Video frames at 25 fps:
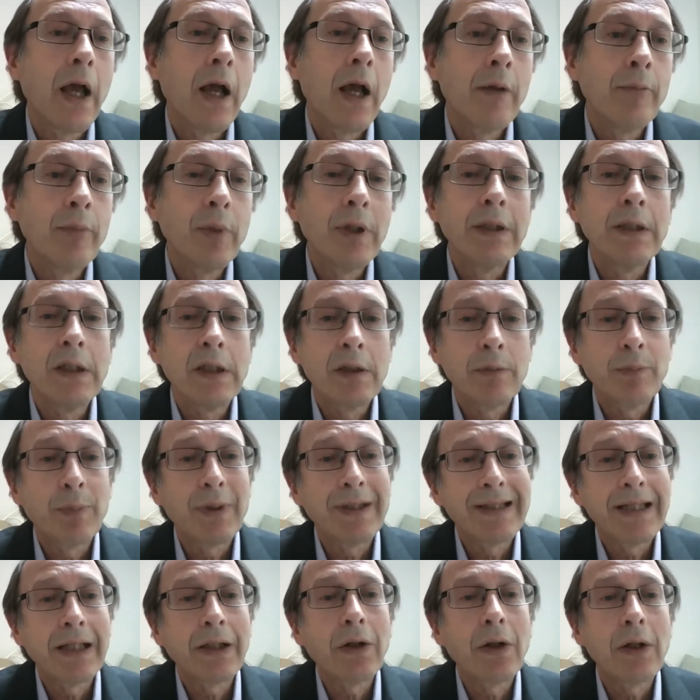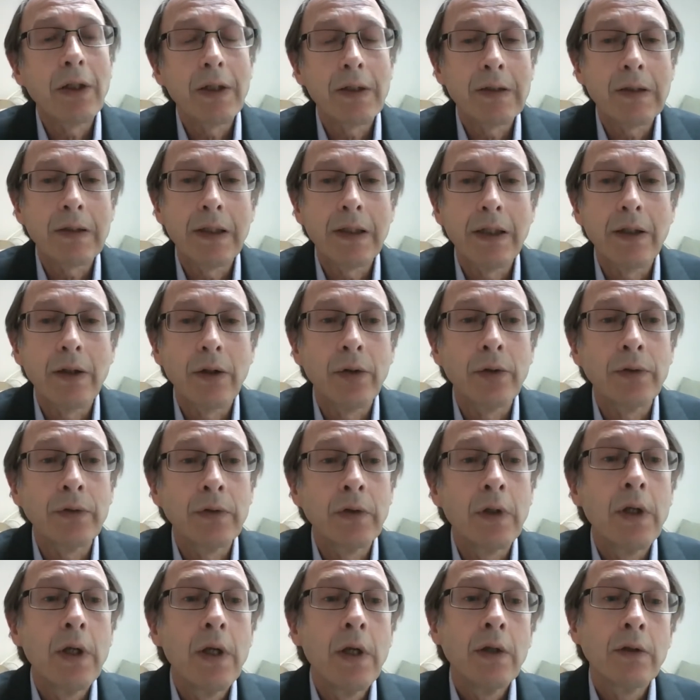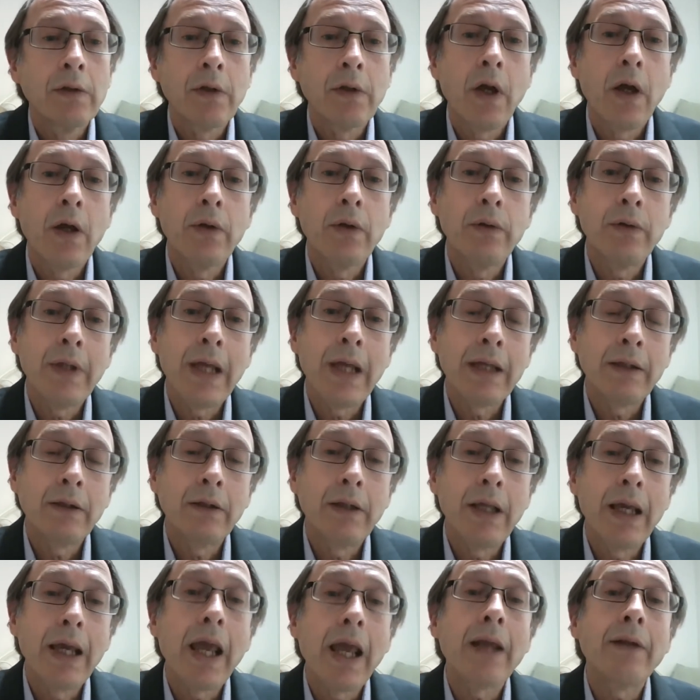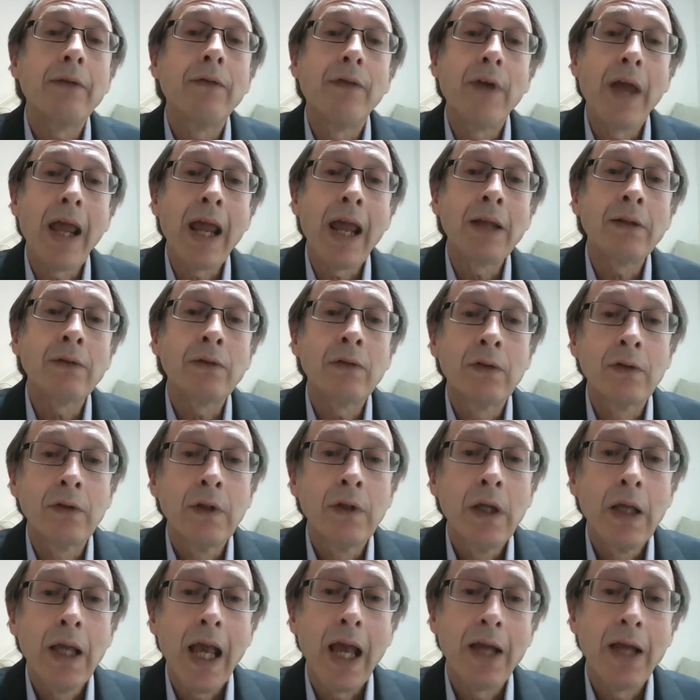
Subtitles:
in these particular skills, so that they advance